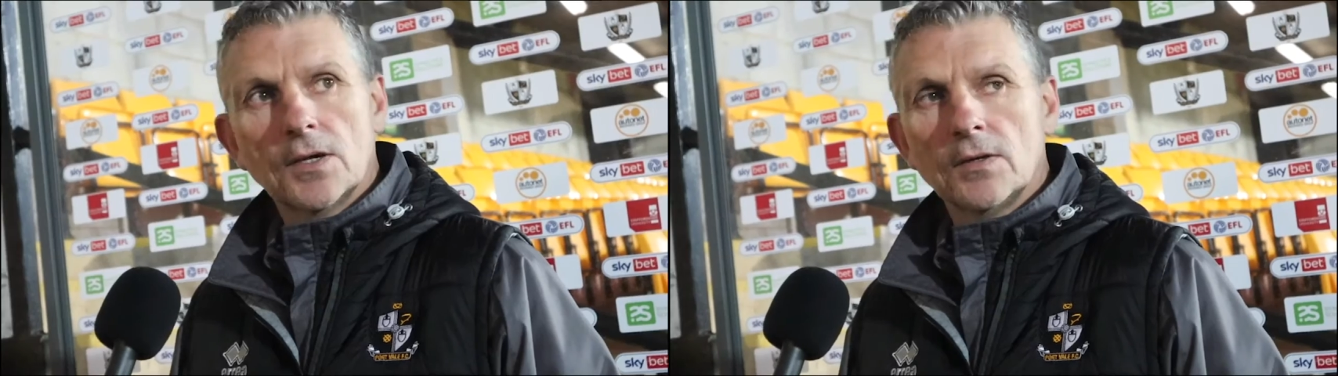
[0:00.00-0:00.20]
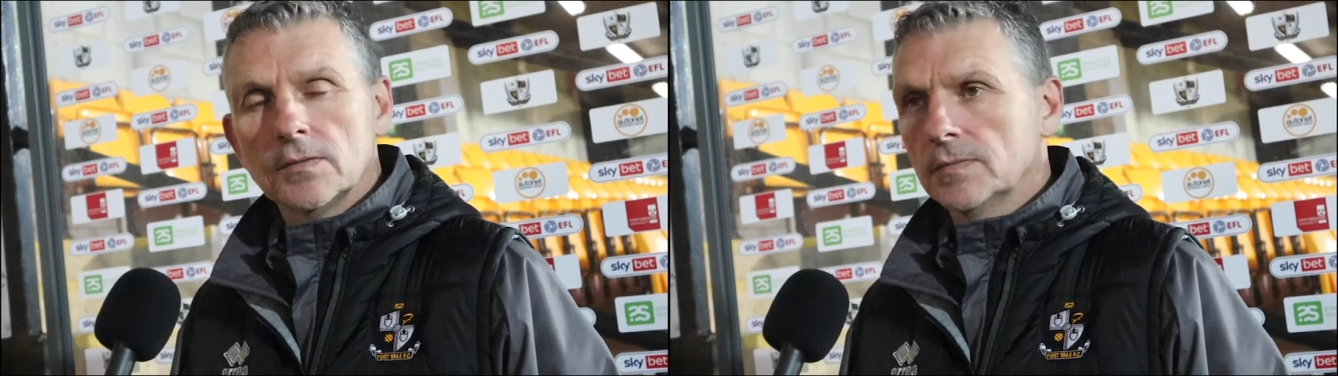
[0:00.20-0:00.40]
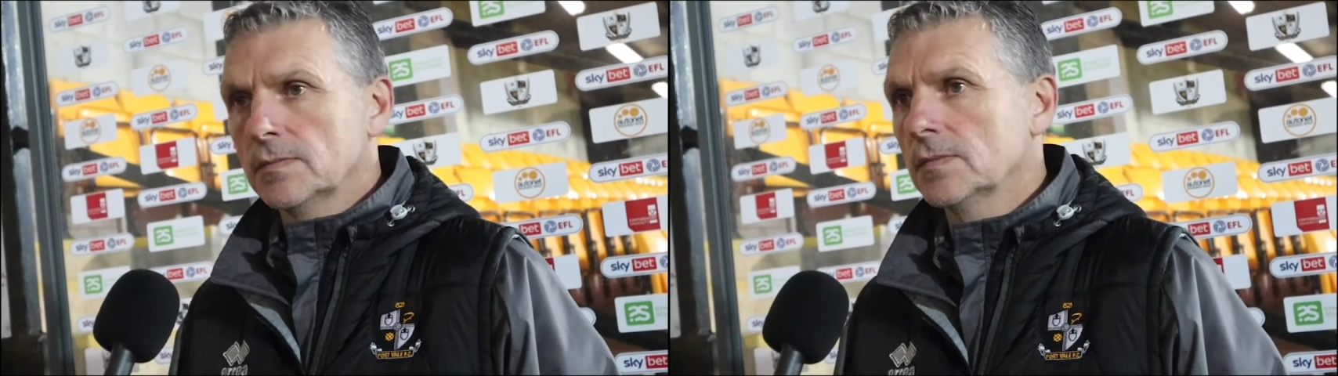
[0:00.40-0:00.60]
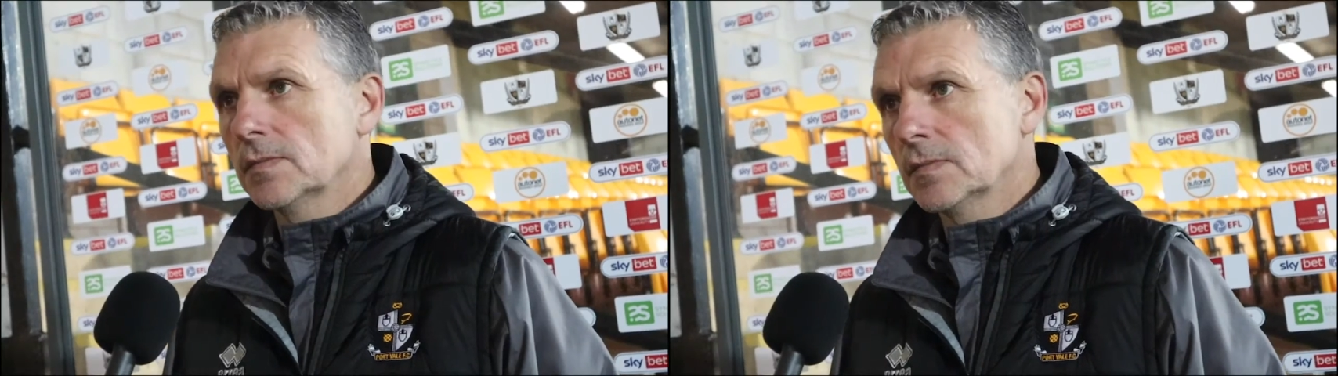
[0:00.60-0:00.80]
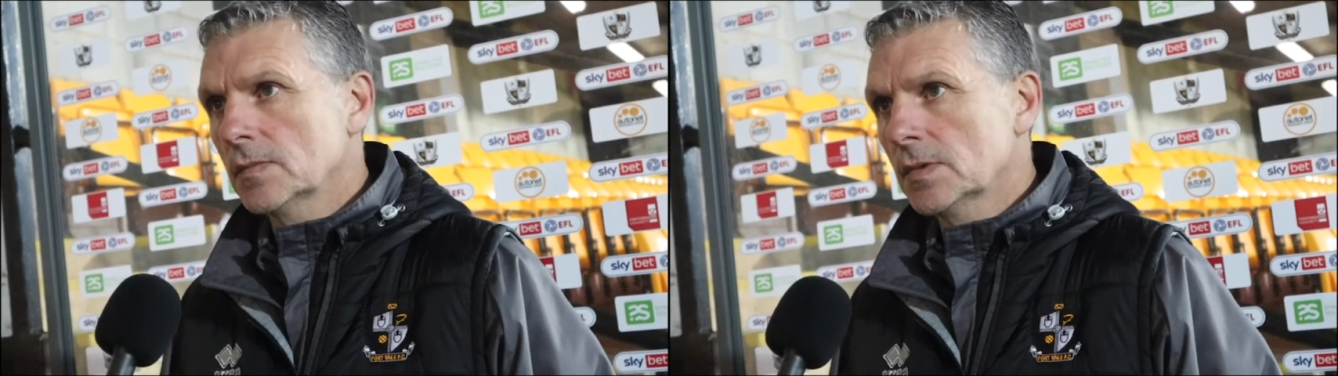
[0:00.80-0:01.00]
you can't
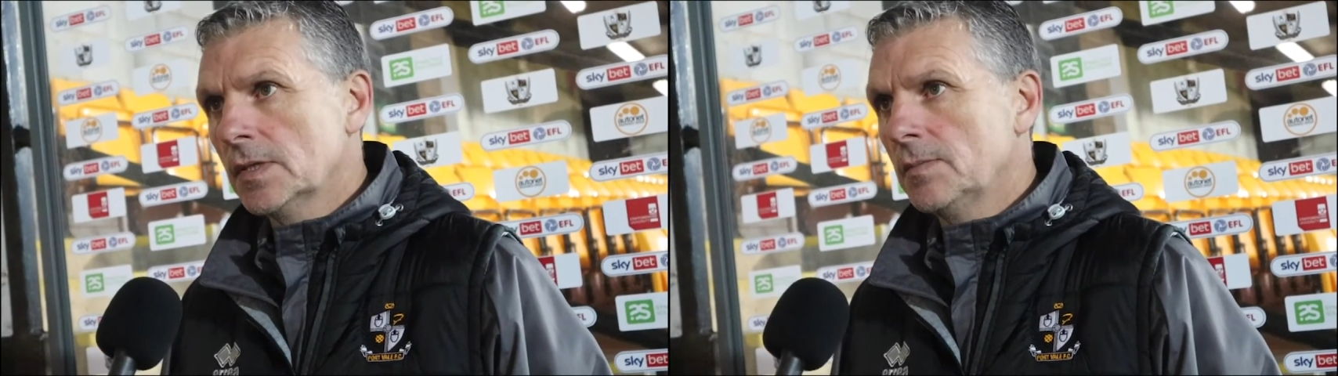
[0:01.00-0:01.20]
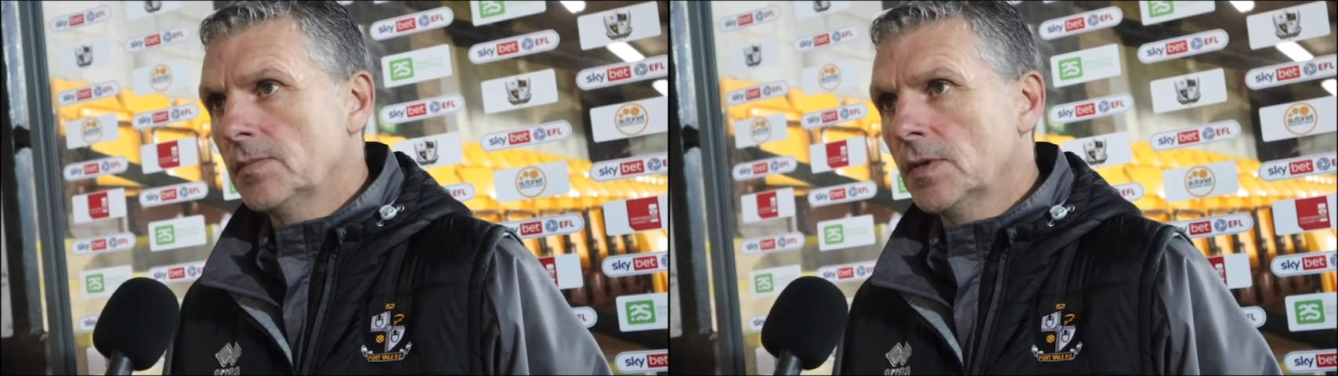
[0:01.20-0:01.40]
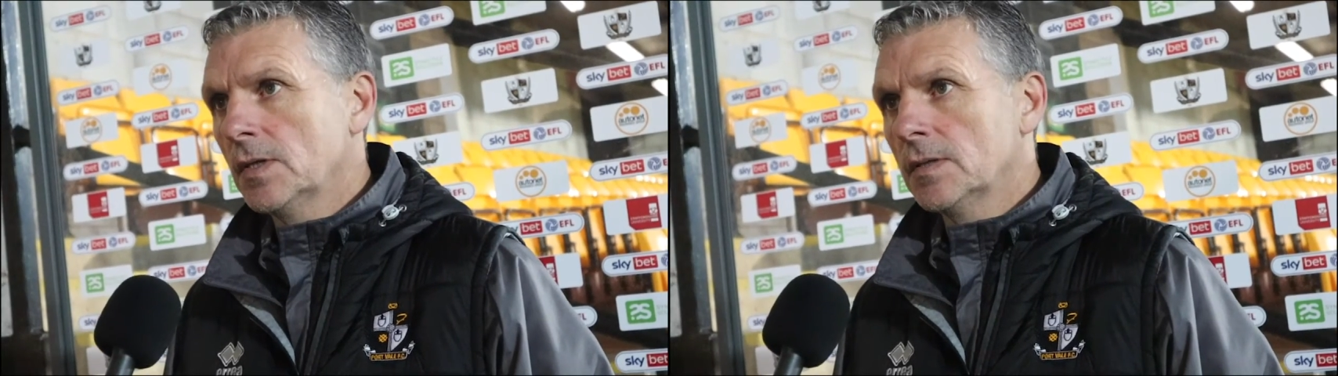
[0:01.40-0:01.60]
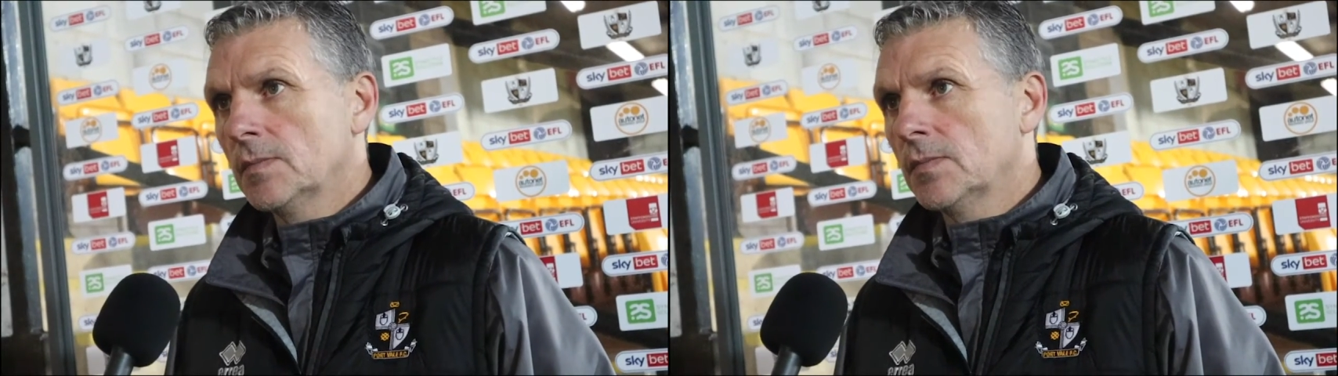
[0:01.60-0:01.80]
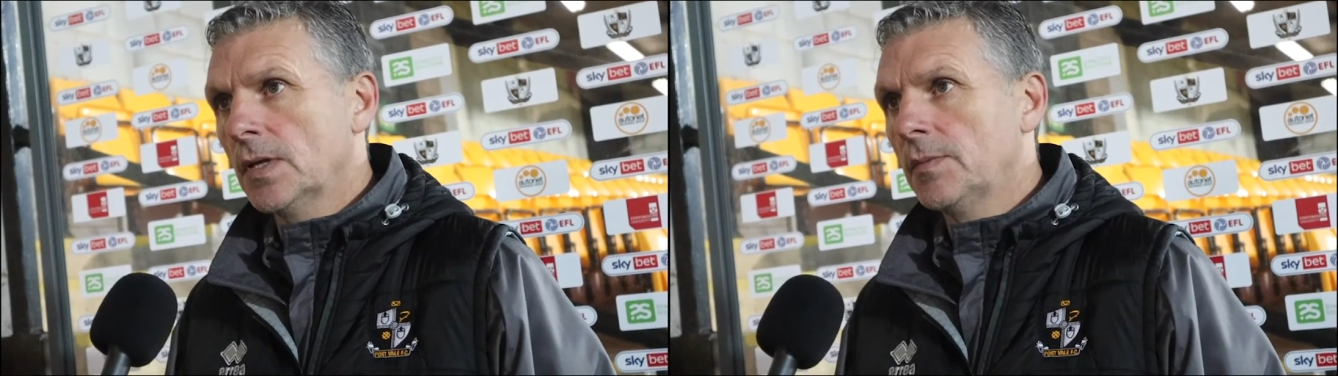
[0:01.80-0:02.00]
keep
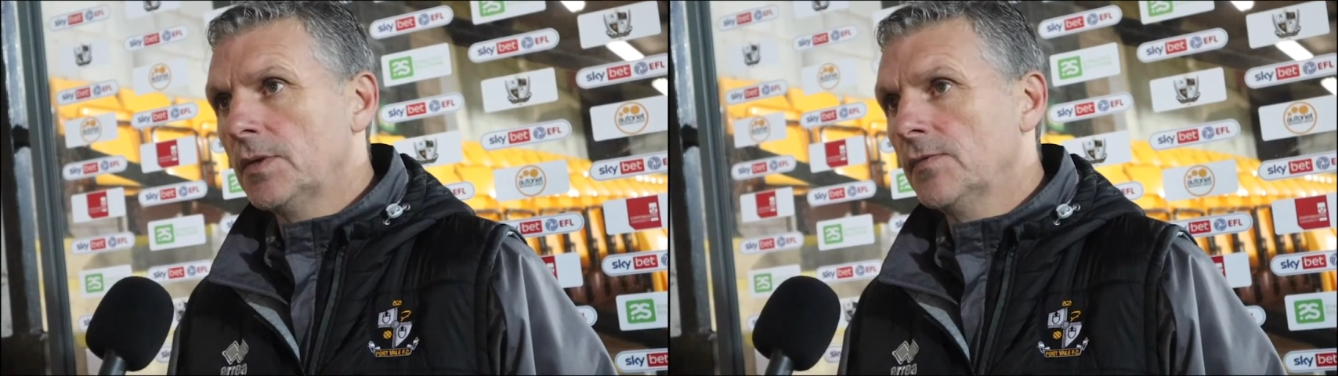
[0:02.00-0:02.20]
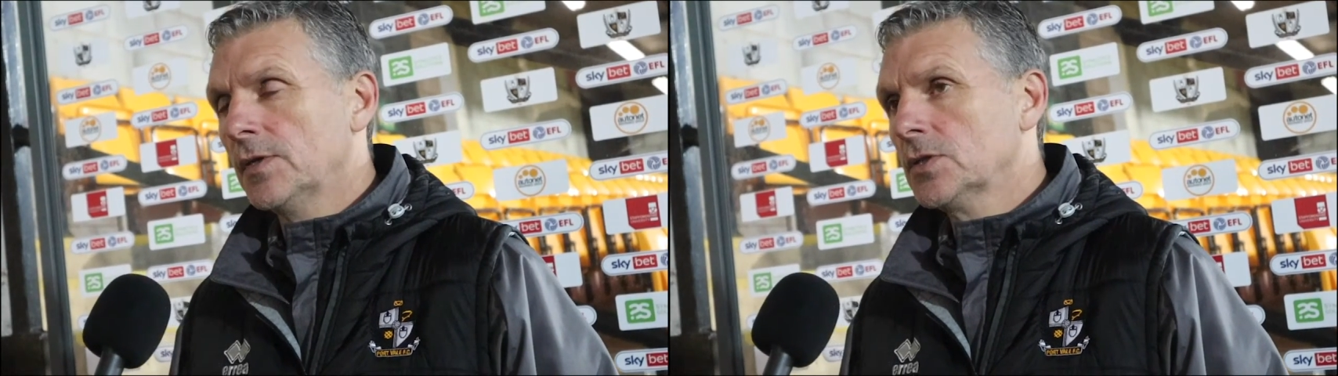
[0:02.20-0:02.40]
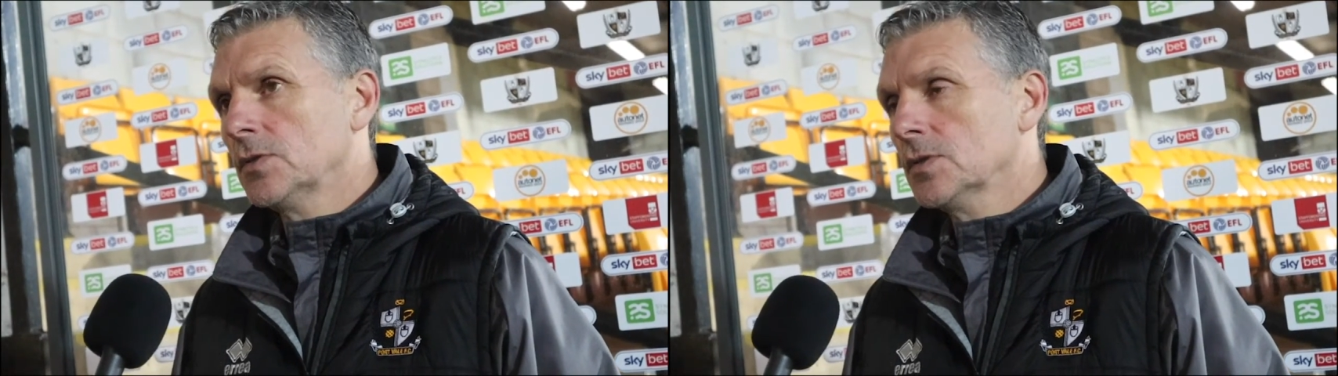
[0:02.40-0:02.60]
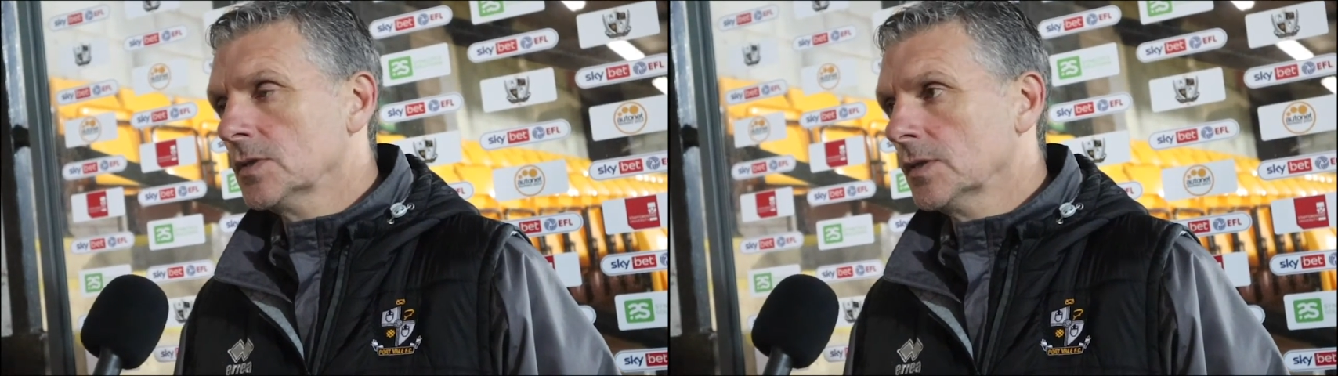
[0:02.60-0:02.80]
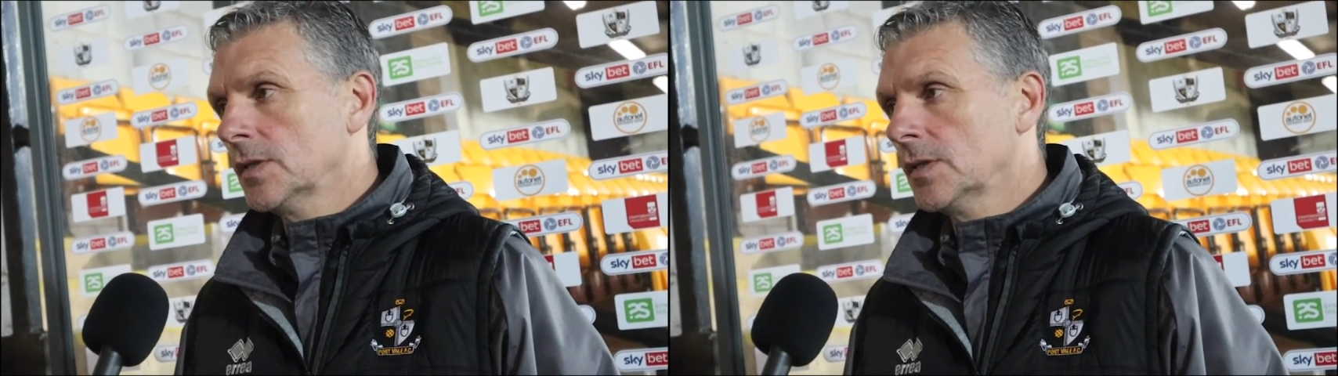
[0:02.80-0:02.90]
blaming officials.